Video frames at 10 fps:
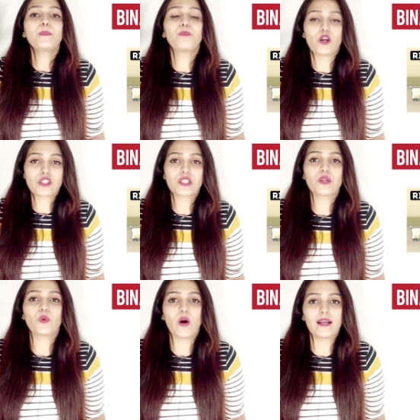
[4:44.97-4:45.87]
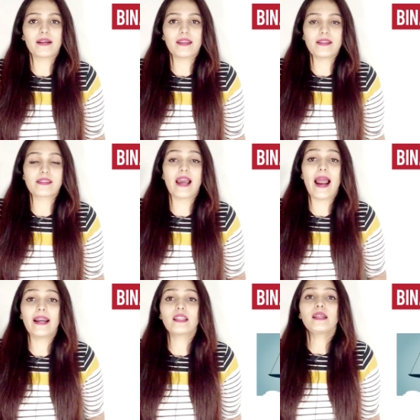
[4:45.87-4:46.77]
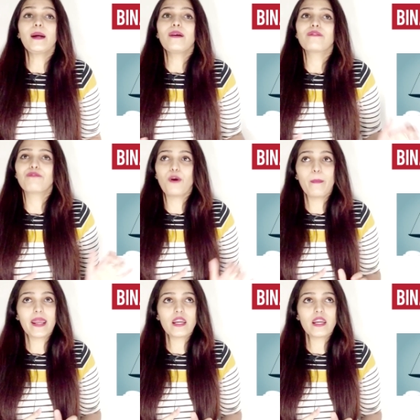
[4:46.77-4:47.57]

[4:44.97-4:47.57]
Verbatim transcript: positive qualities and women